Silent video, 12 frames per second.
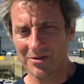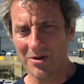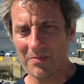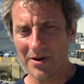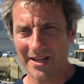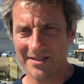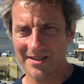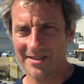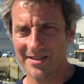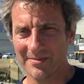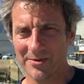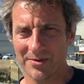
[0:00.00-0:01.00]
complex
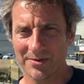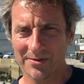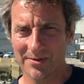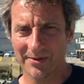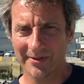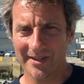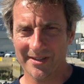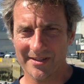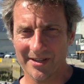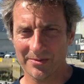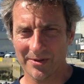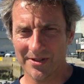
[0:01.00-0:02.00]
system to do two things
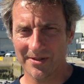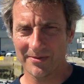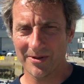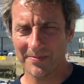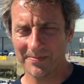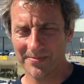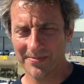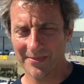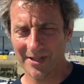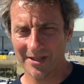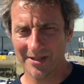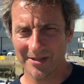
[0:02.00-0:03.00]
that were developed.
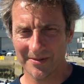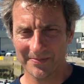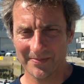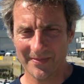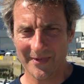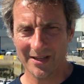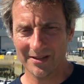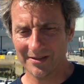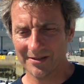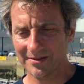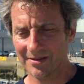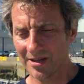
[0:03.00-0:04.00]

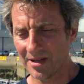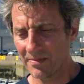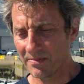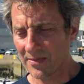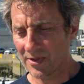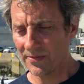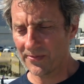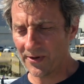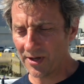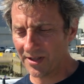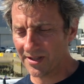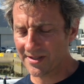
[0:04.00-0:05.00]
And the
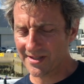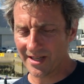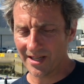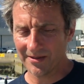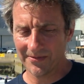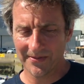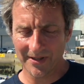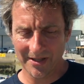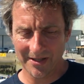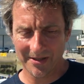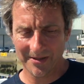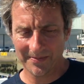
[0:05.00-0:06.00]
foil itself
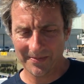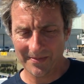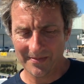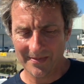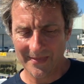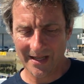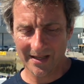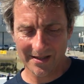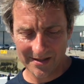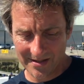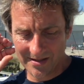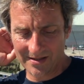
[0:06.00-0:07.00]

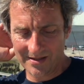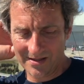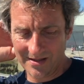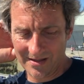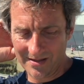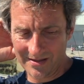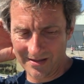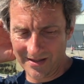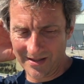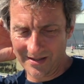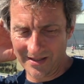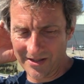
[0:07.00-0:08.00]
is
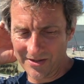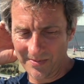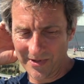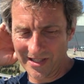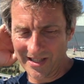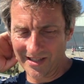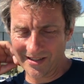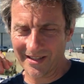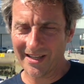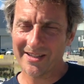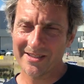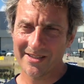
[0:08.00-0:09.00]
a bit like
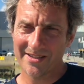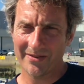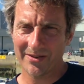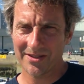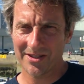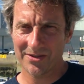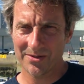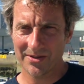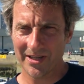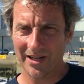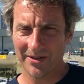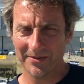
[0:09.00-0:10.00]
the AC72
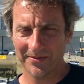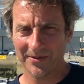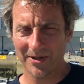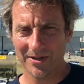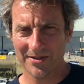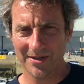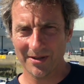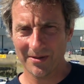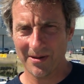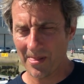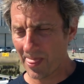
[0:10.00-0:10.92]
kind of foil, so